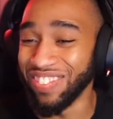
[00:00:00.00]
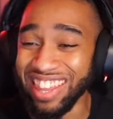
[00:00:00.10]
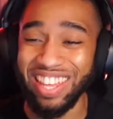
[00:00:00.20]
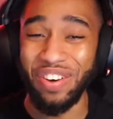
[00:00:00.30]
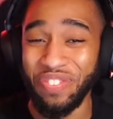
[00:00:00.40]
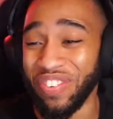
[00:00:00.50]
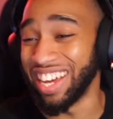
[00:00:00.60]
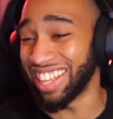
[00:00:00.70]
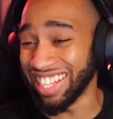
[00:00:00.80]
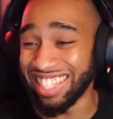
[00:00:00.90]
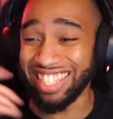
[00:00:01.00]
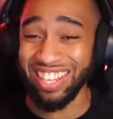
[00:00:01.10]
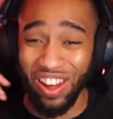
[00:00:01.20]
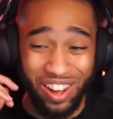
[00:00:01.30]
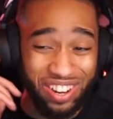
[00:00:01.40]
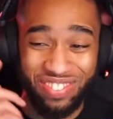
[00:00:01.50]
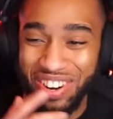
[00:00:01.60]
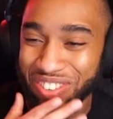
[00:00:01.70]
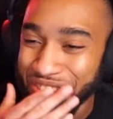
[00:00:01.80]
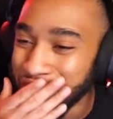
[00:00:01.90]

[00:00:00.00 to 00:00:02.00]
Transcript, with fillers: What the fuck? This song, bro!